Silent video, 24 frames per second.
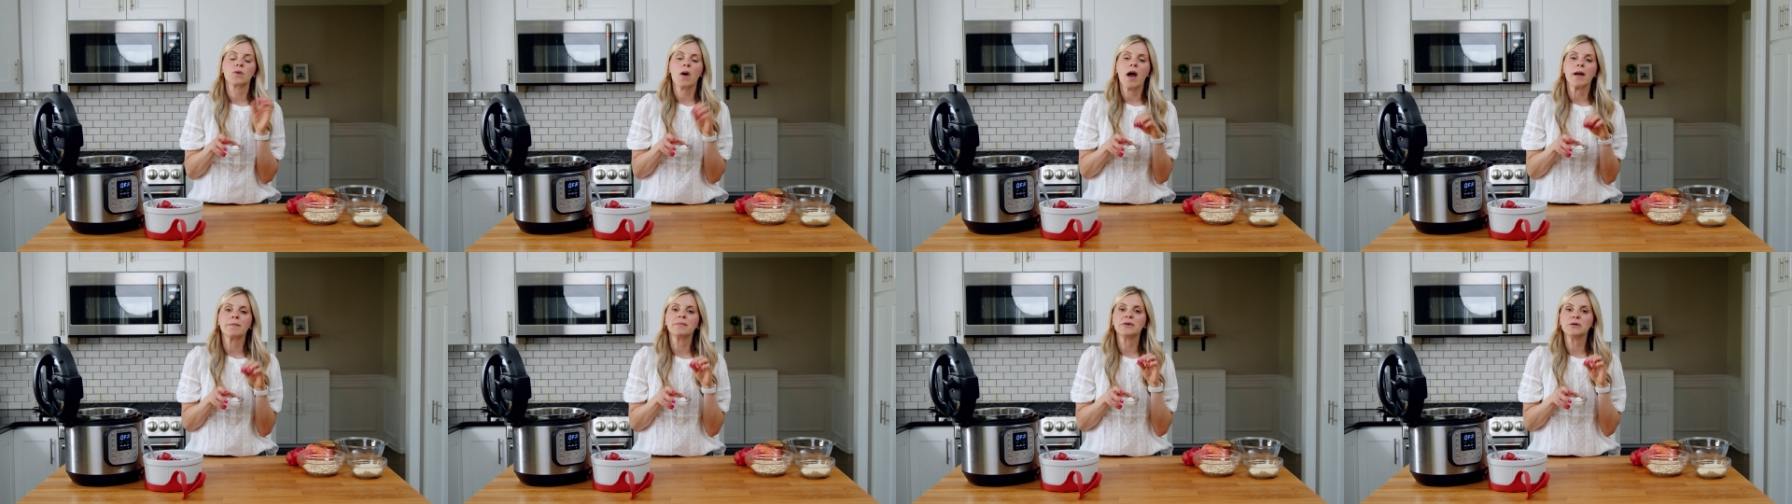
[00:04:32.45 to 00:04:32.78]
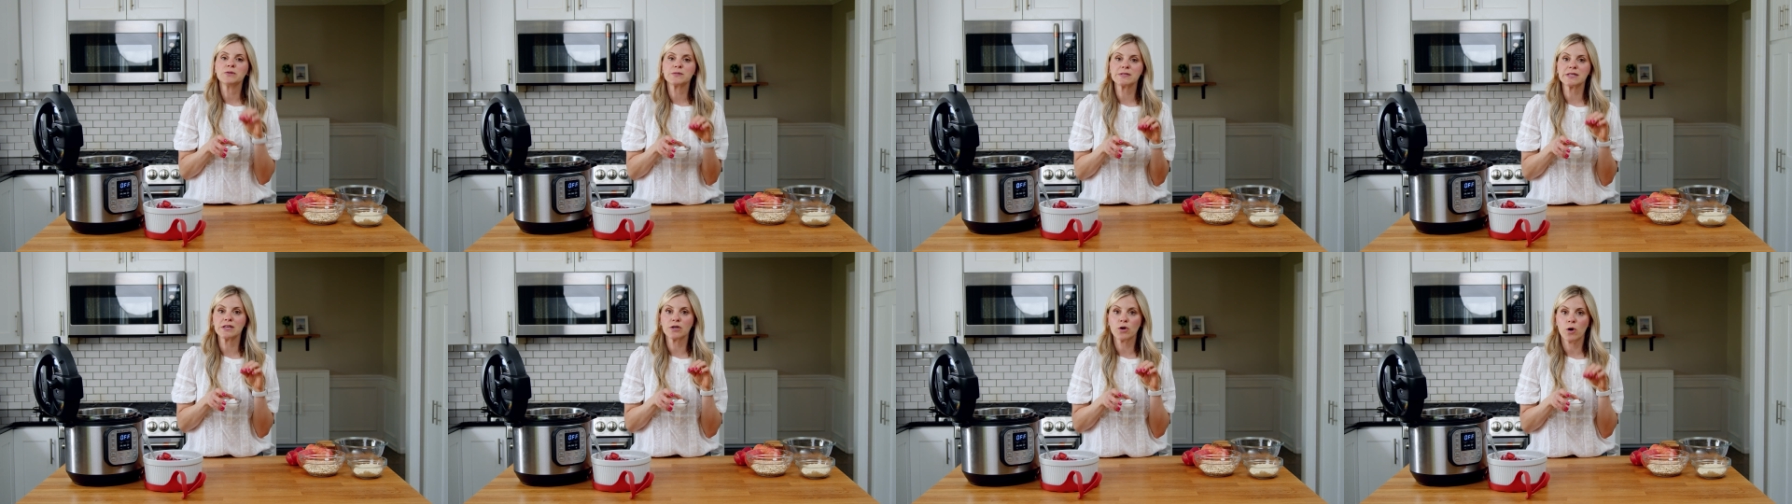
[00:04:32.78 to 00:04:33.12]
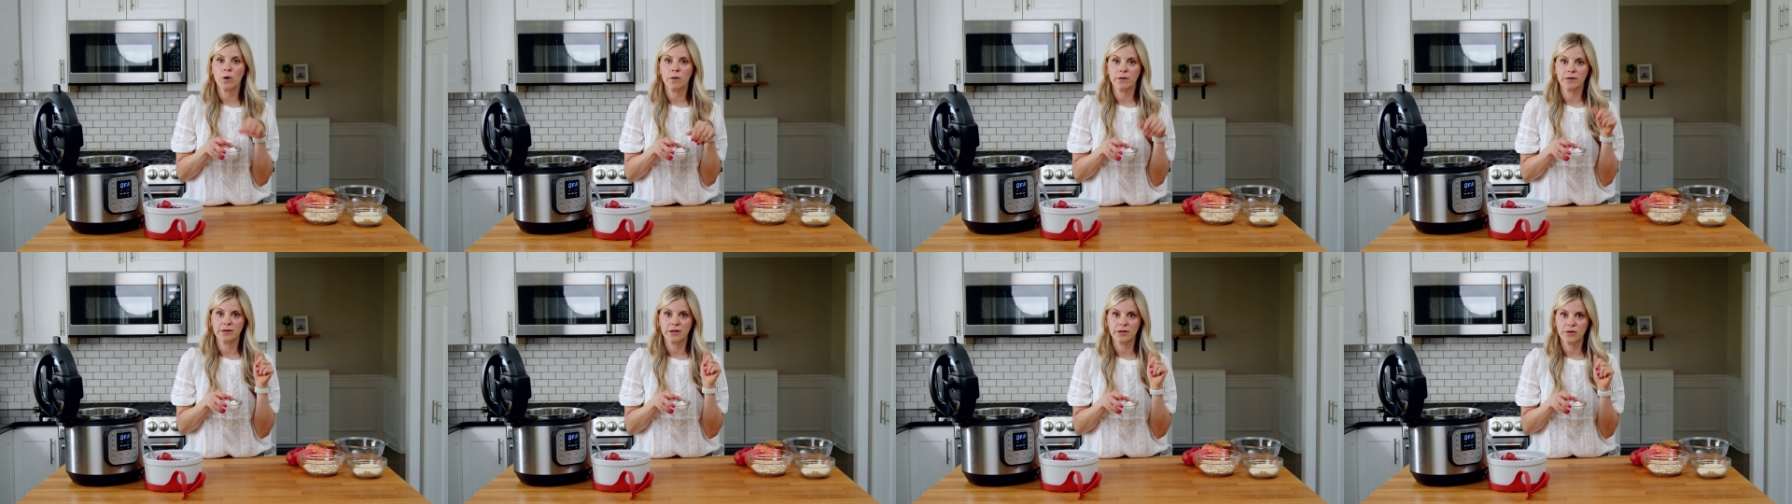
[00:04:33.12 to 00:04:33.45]
I'm using
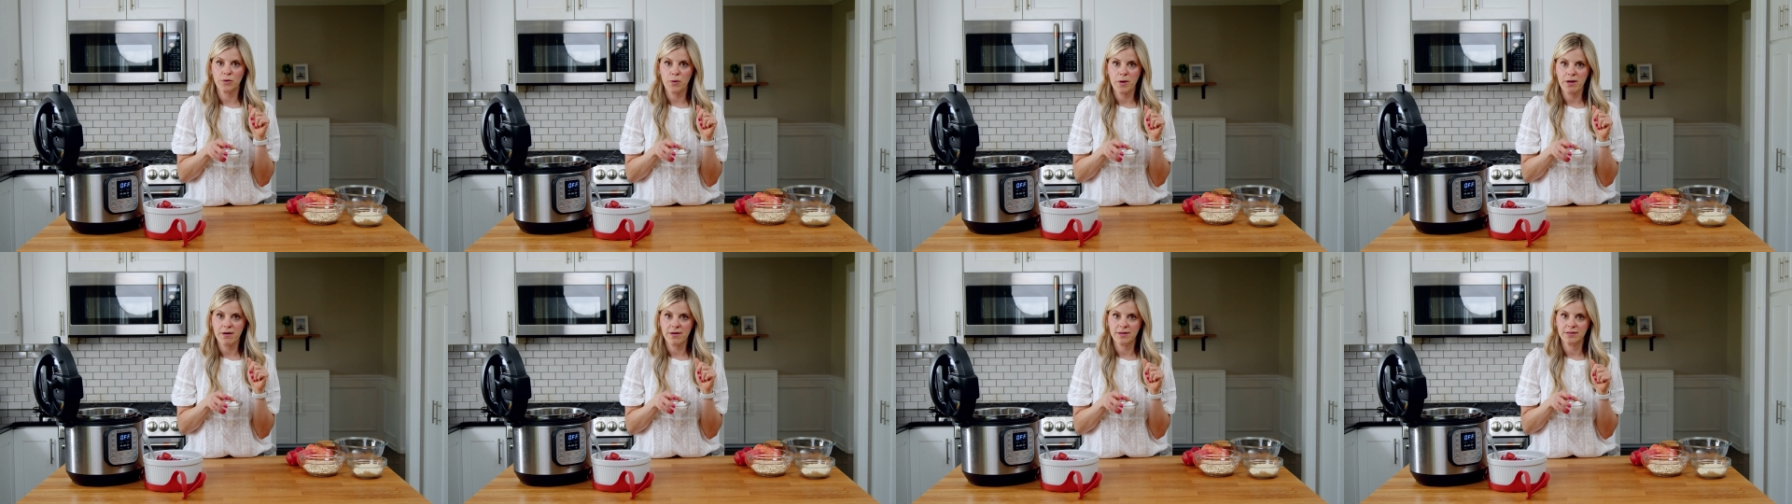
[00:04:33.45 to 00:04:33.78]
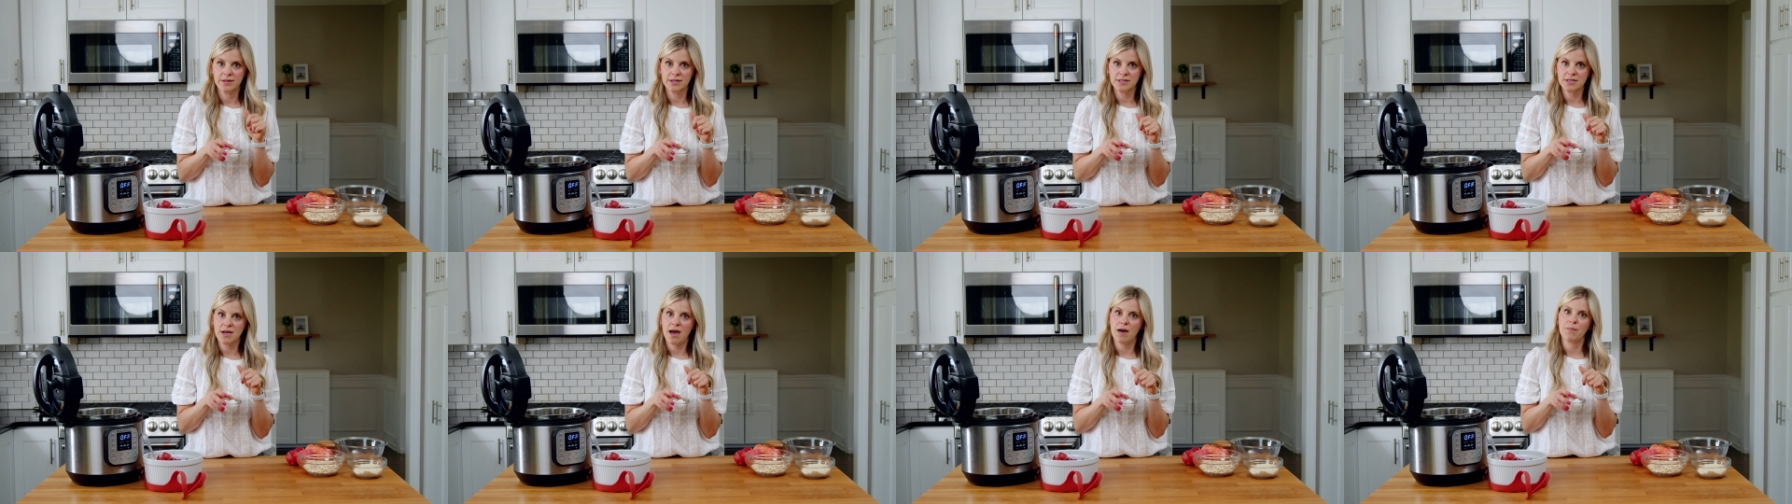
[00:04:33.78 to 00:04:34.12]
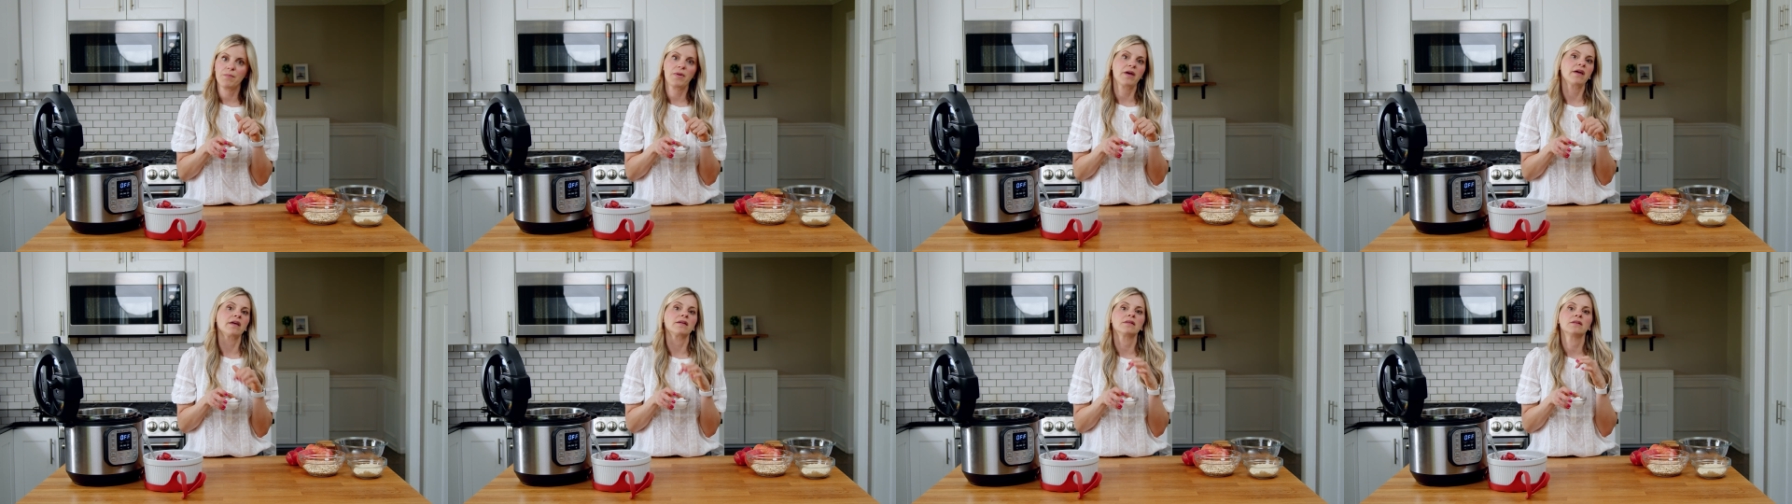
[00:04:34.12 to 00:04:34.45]
coconut oil in the
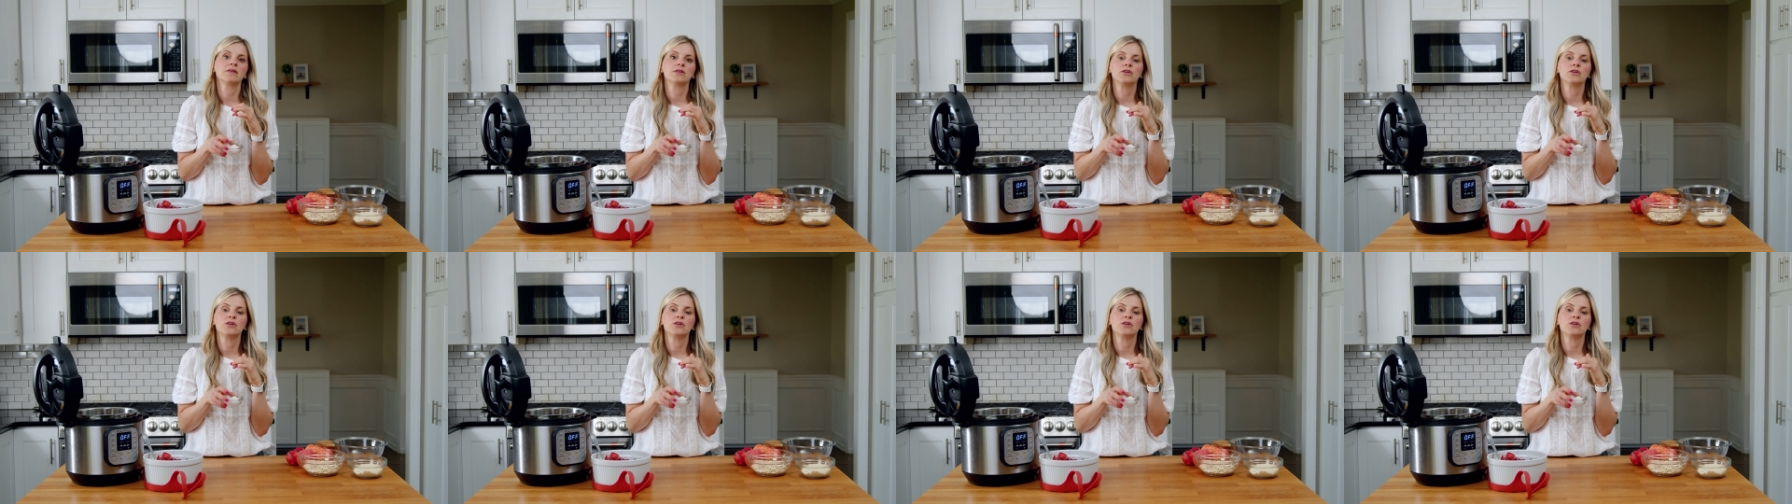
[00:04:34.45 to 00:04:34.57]
topping.